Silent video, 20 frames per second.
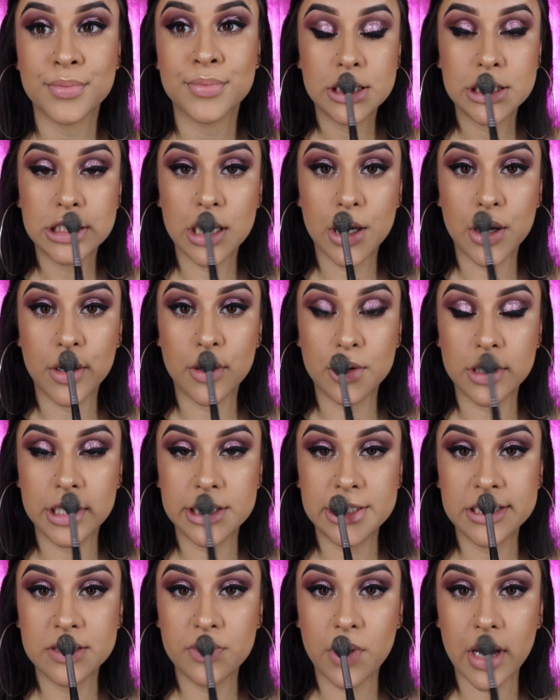So
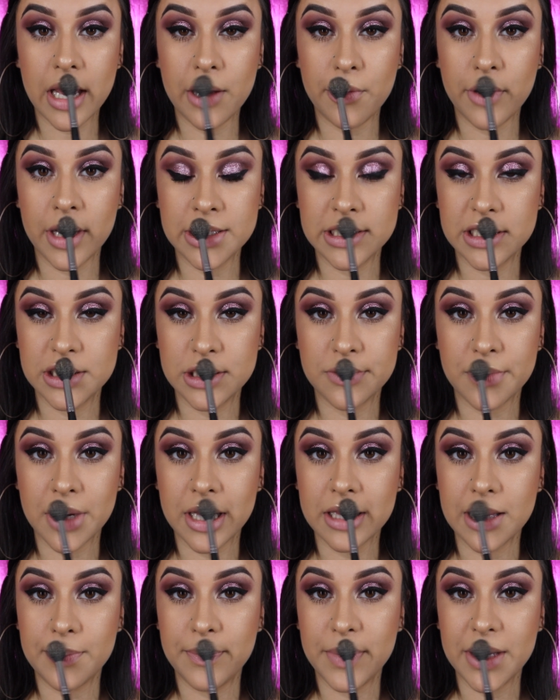this is why I wait to do
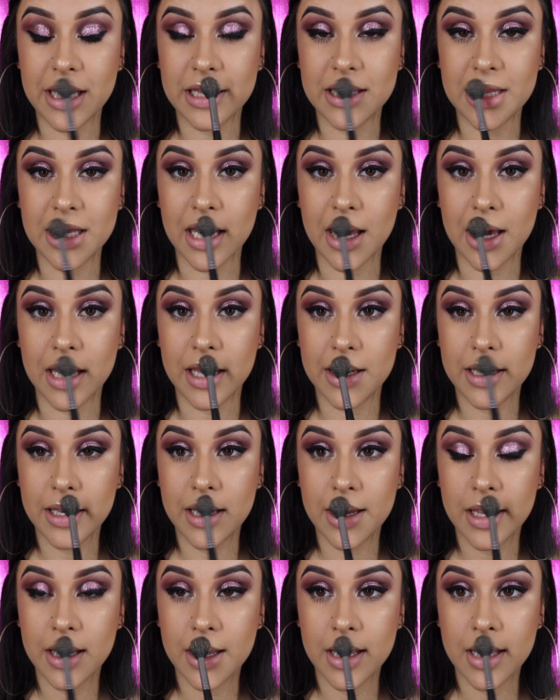my lippy at the
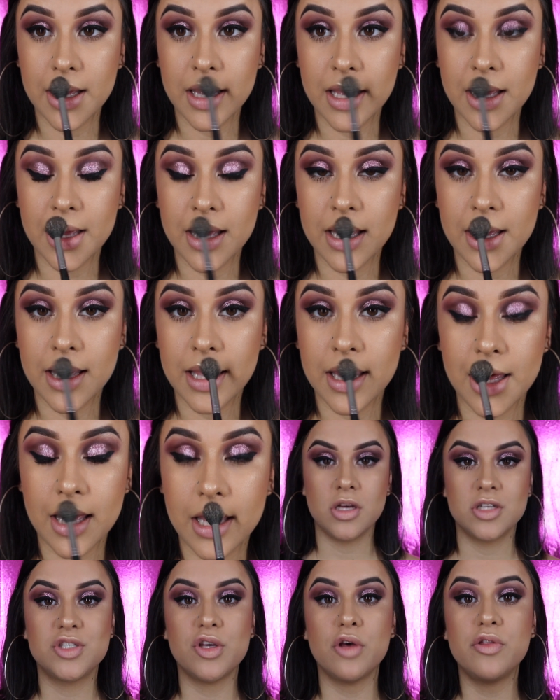end.
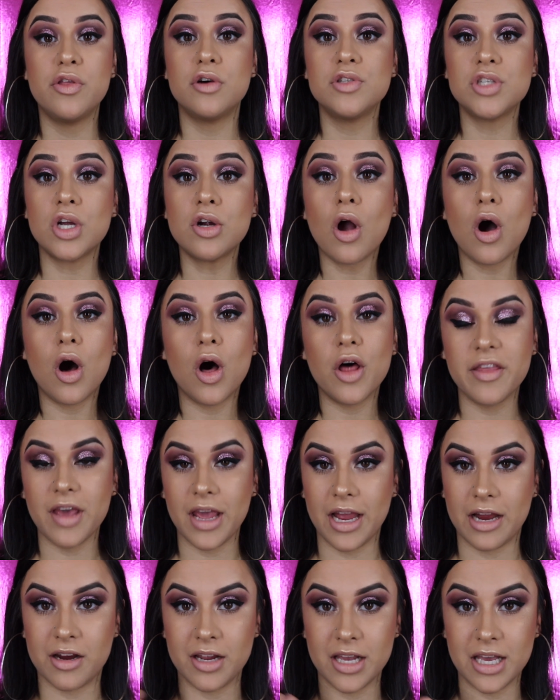So those are all
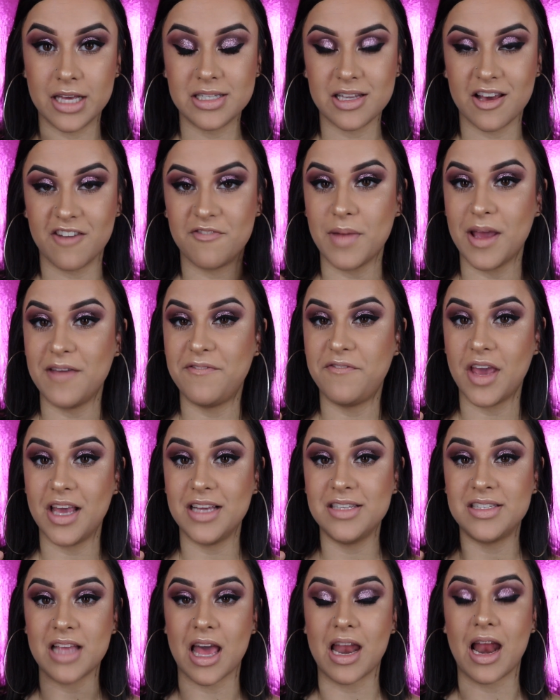the areas of my
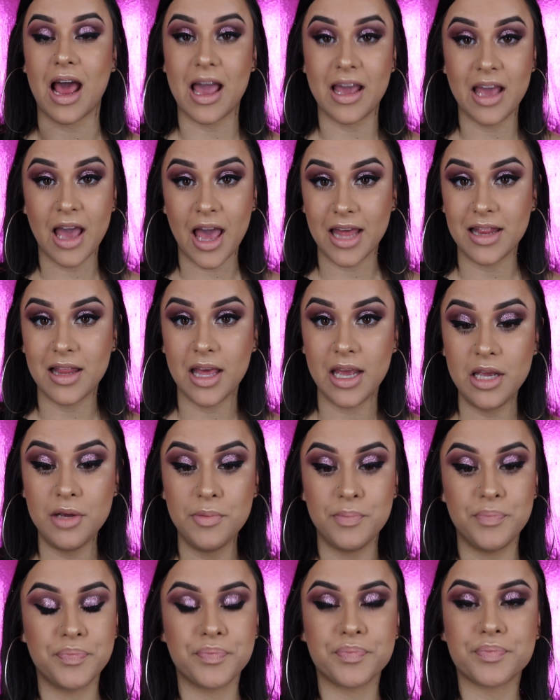face that I highlight.
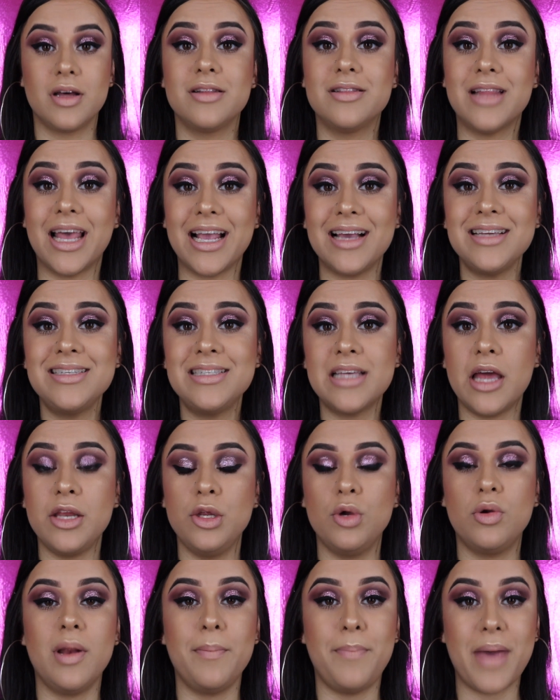Like I said,
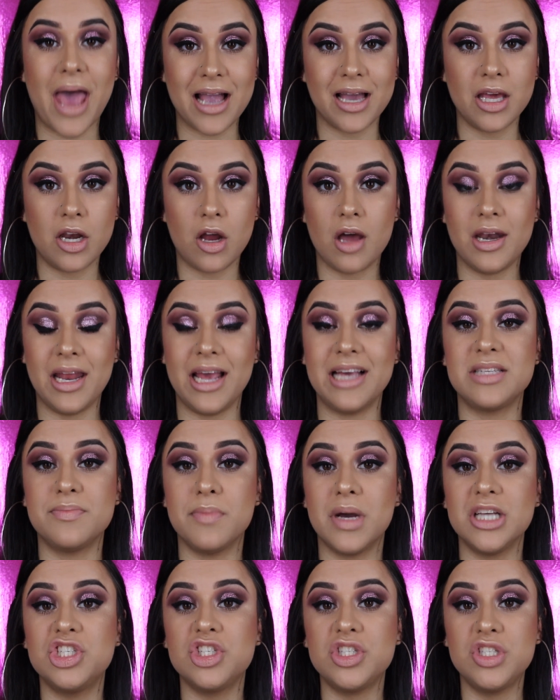you can pack it on as
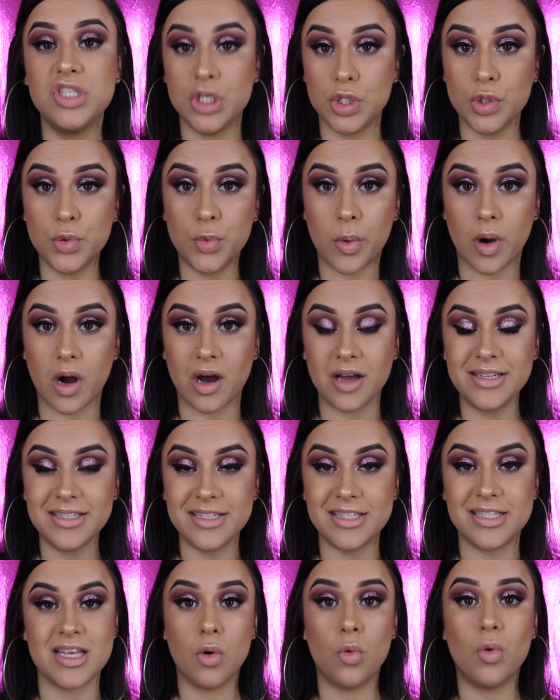much as you
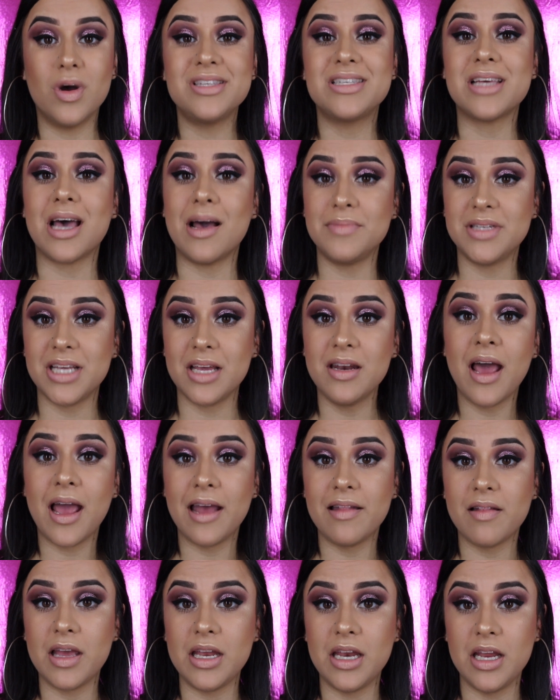want. Once I'm done
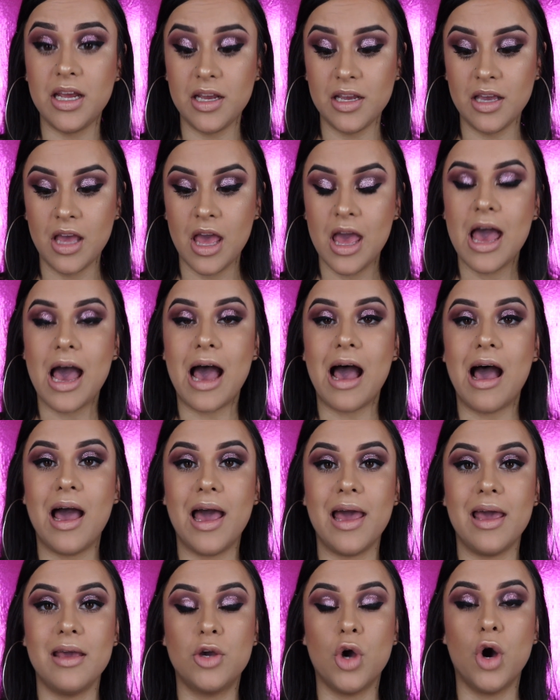highlighting,
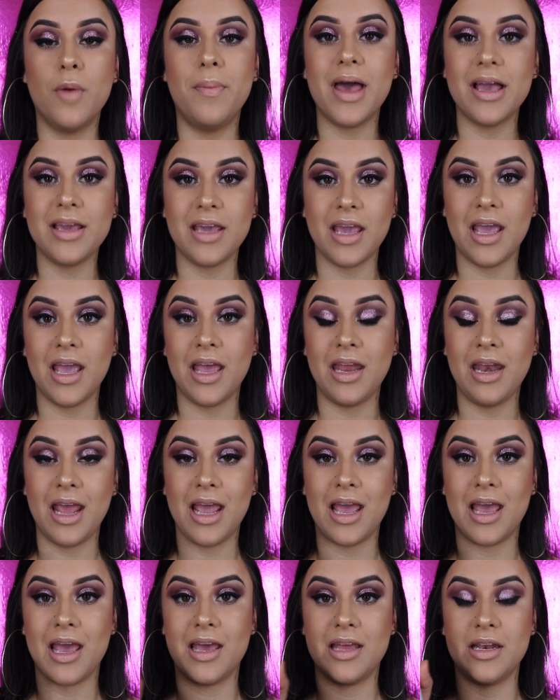I go back in
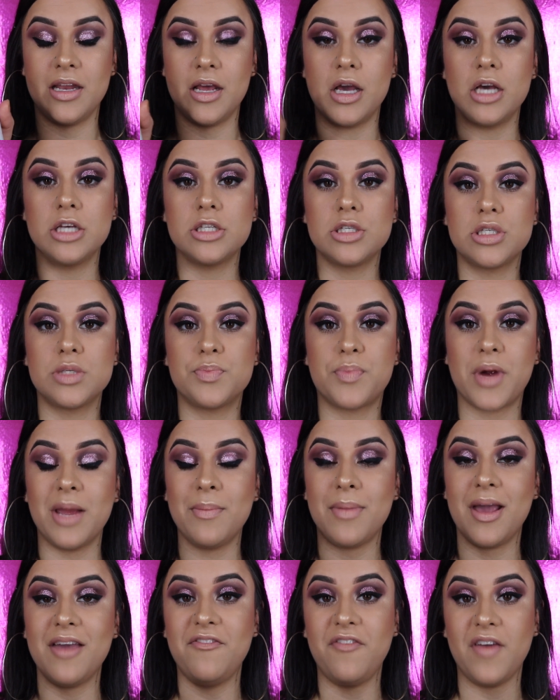and spray
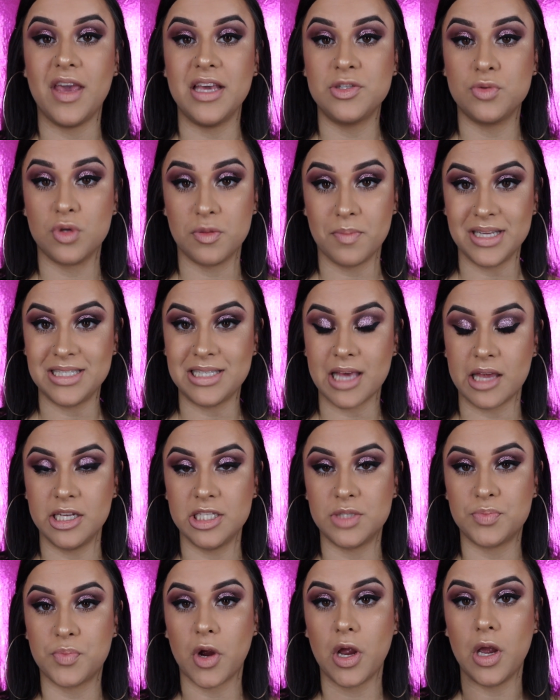my face with my setting
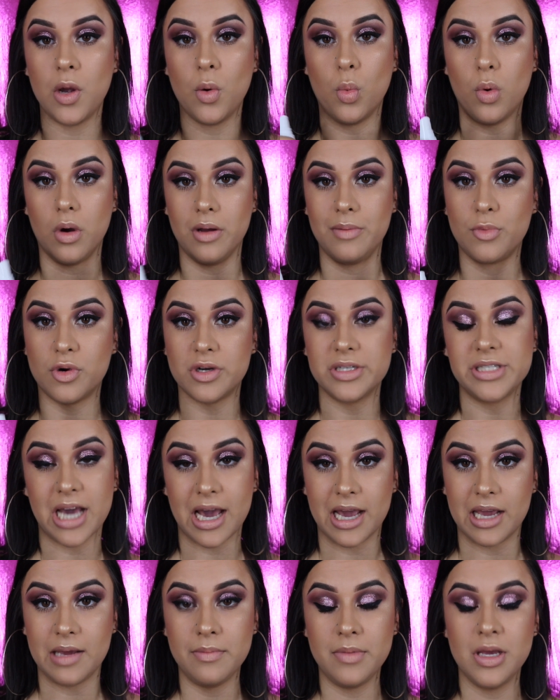spray one more
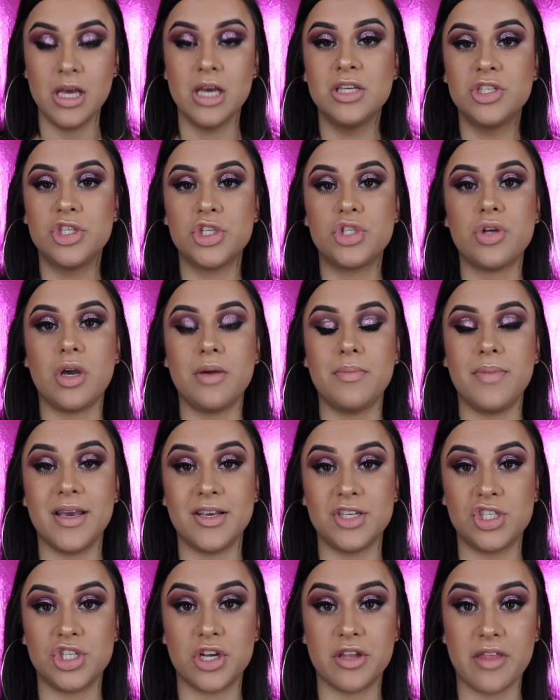time, just so I
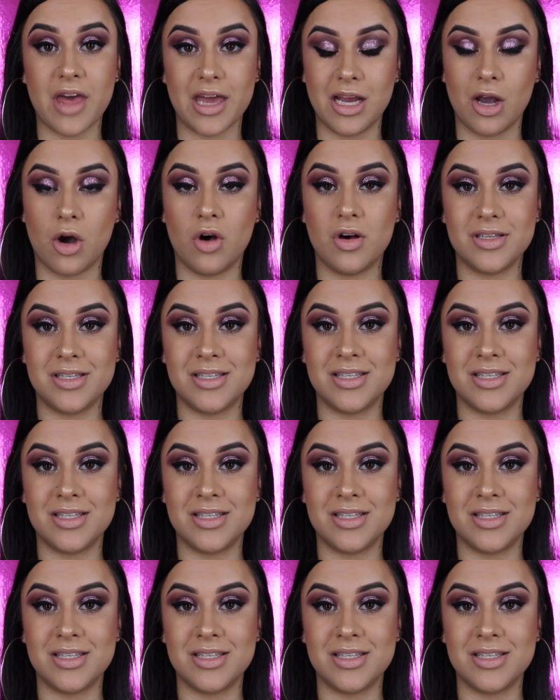make sure that it all